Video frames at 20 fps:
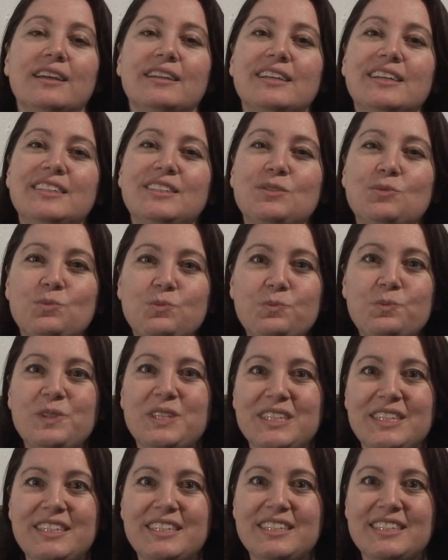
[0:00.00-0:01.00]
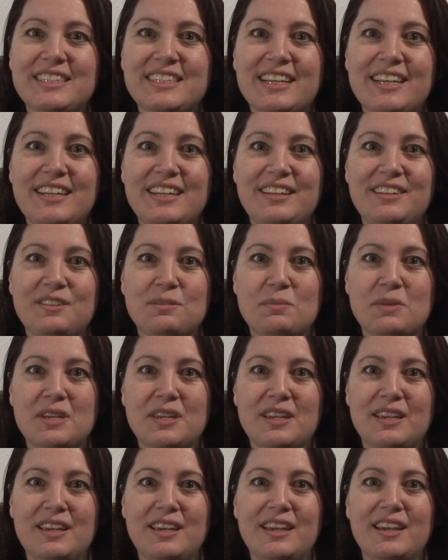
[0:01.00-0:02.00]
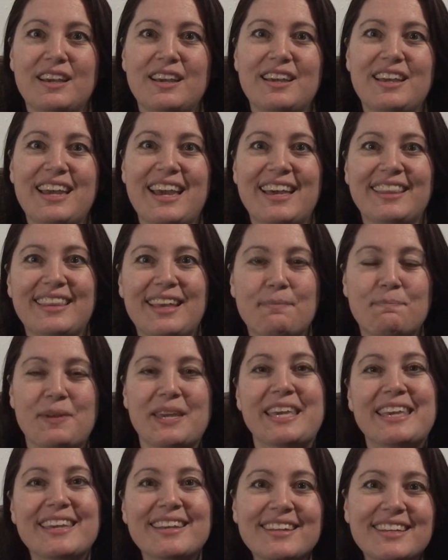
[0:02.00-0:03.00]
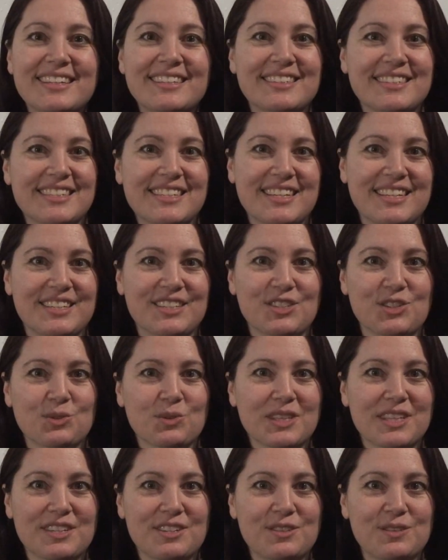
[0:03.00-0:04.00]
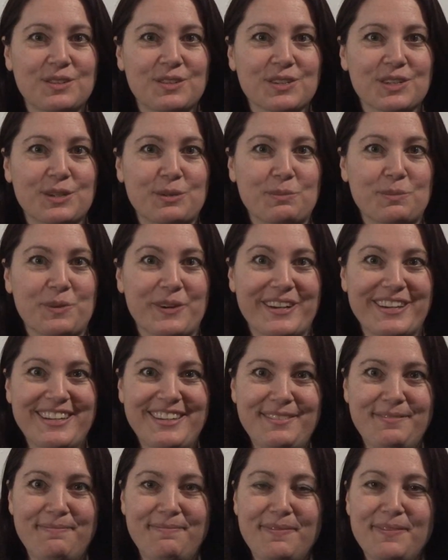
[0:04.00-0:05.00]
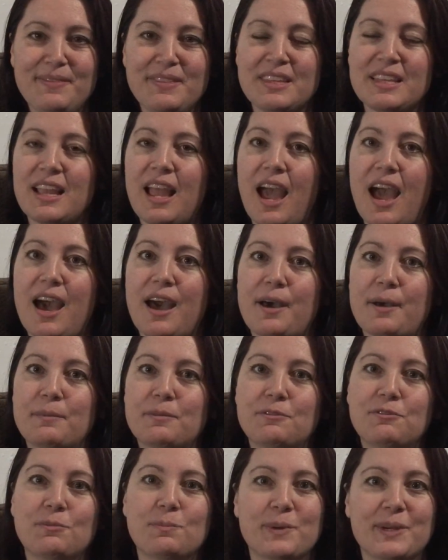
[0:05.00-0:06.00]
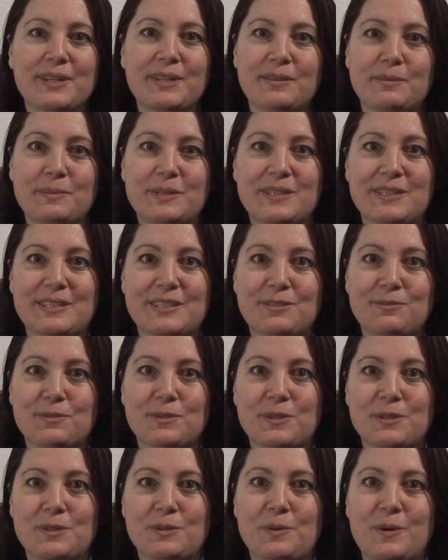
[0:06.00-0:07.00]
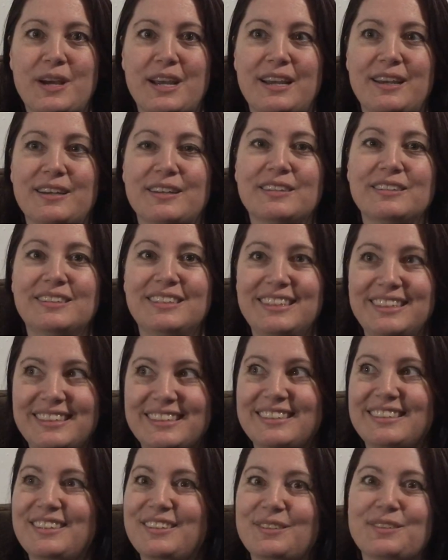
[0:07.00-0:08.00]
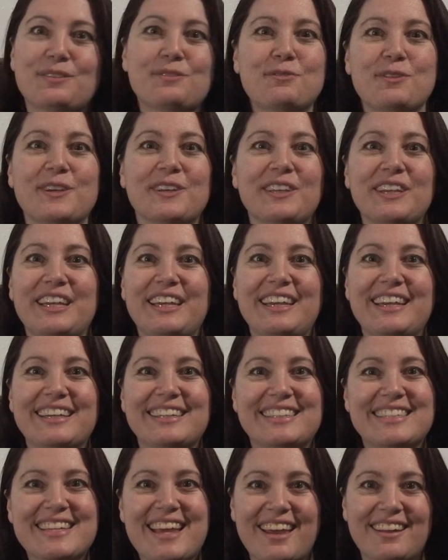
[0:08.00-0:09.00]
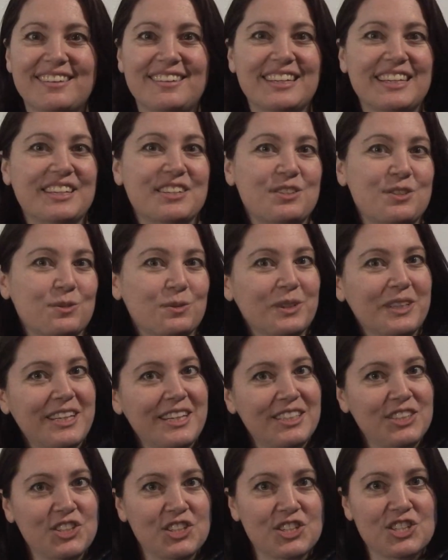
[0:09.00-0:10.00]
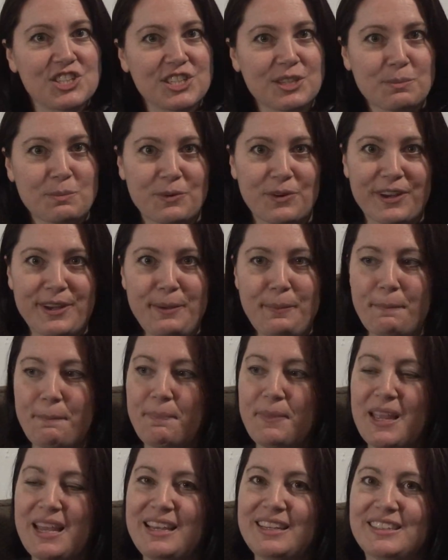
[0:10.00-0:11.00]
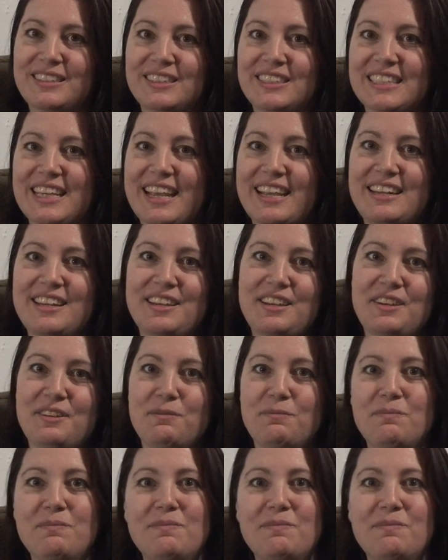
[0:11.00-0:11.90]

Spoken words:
It's really exciting to be at that beginning stage with a new group, right? If you've been in the business for a while, you know the feeling. It's kind of like a new relationship, right? You just kind of,